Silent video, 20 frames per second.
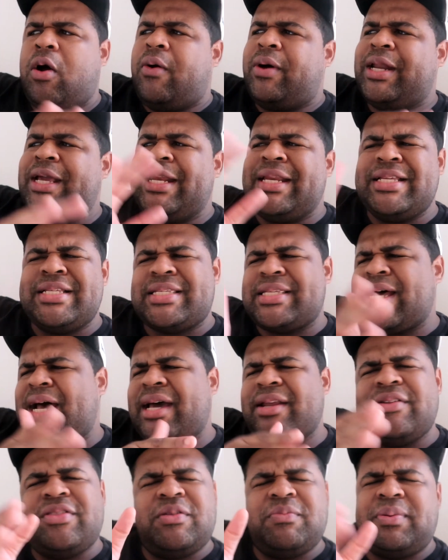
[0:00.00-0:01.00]
on any
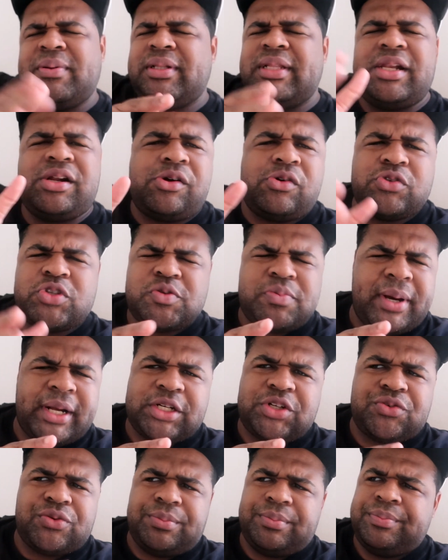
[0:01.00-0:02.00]
side of the political
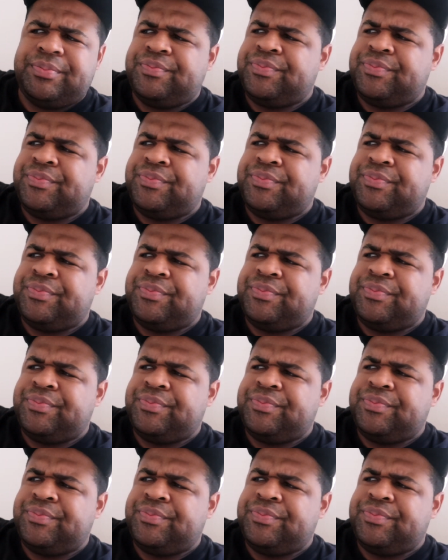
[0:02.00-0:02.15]
spectrum.